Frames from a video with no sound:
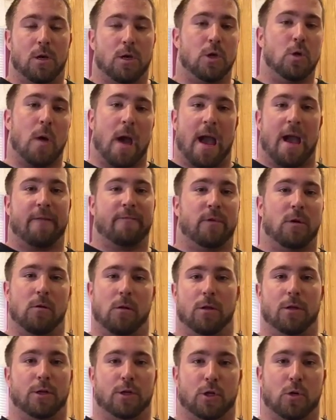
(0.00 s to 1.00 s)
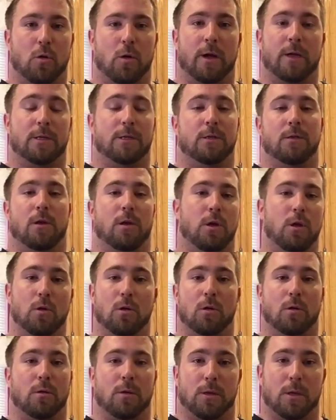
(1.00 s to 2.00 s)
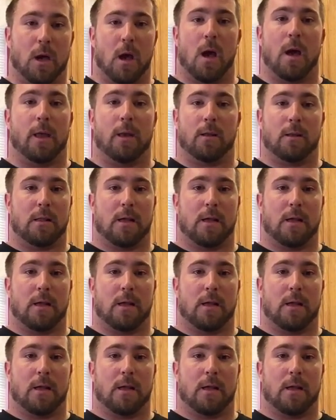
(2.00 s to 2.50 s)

you have no other choice. You're done.